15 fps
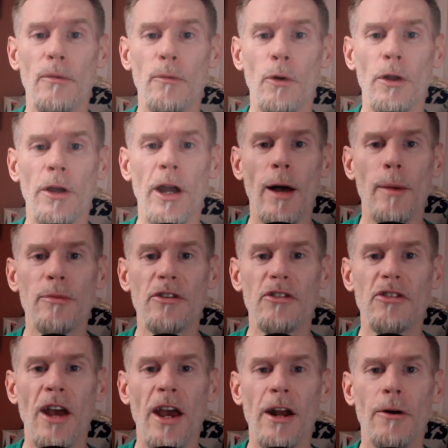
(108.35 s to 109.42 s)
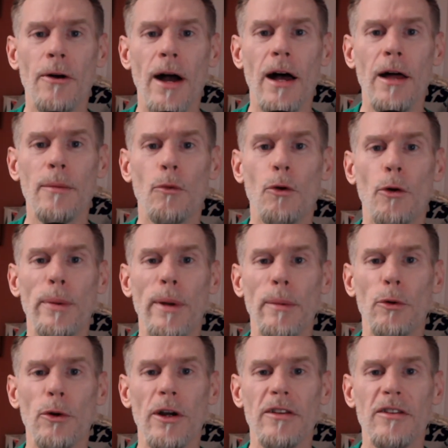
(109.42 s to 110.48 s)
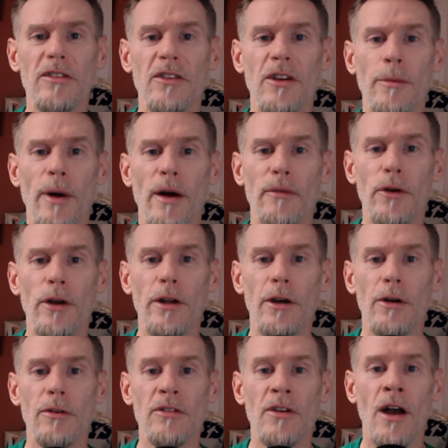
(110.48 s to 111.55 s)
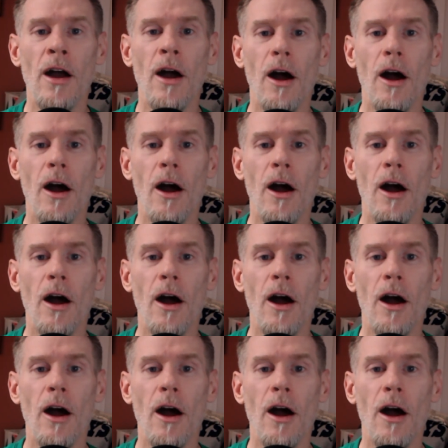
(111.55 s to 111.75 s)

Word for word: It really helps the channel out and more people get to see my videos.